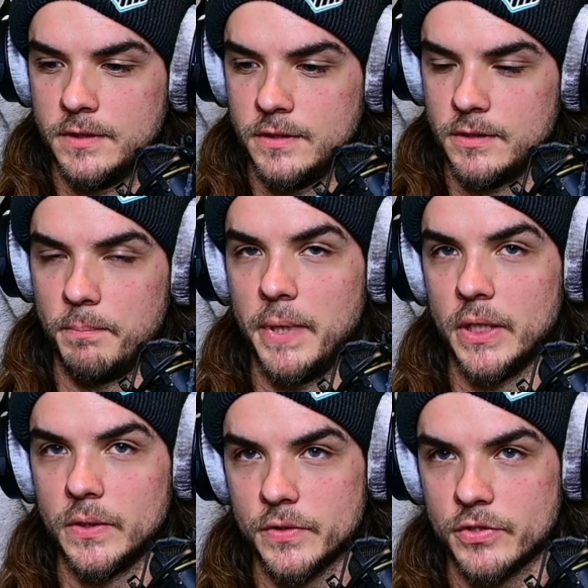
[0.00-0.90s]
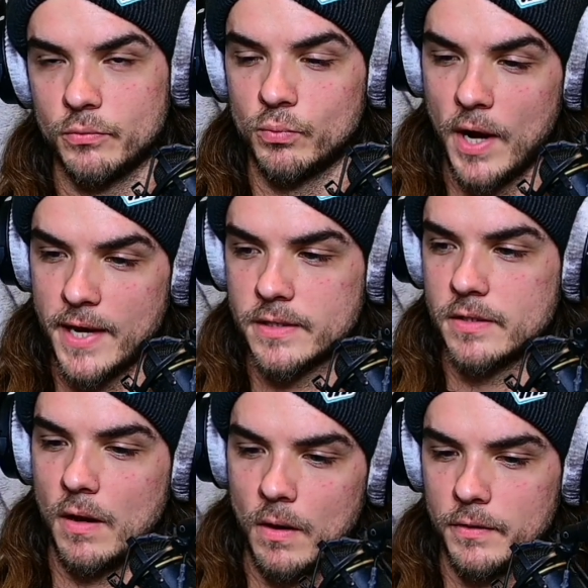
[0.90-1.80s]
the bills, the rent,
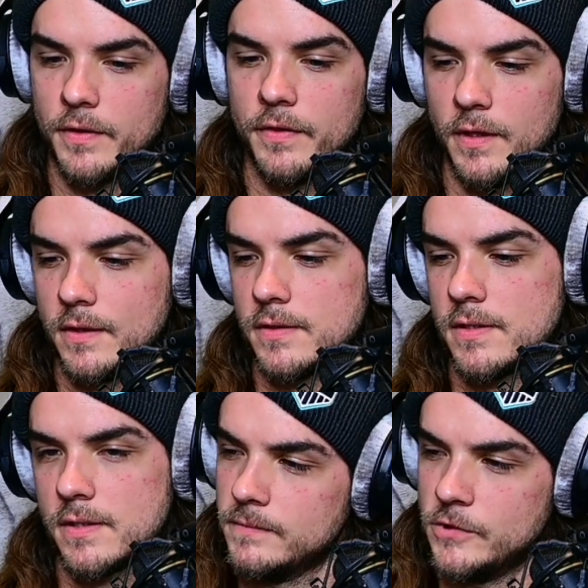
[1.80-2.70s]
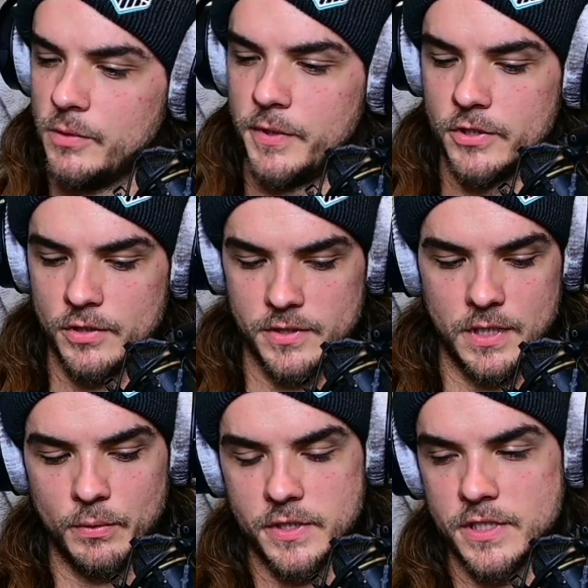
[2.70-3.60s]
all the things. Should be interesting.
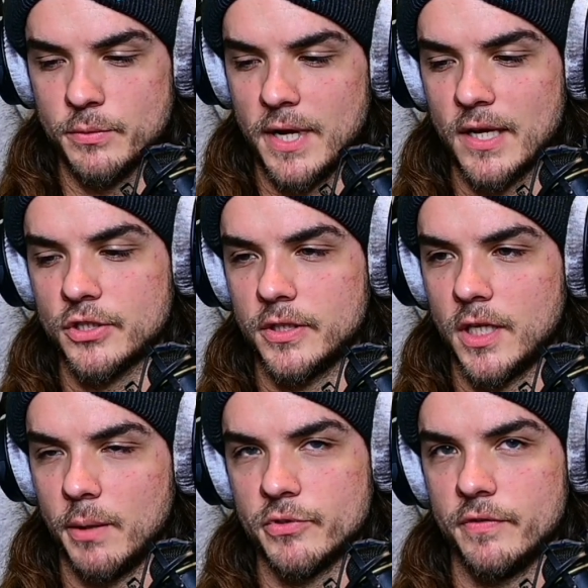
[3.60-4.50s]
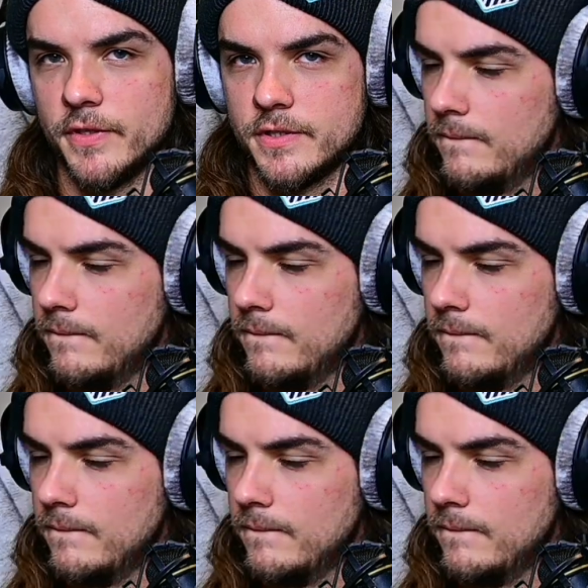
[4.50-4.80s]
I want to see what actually comes of this.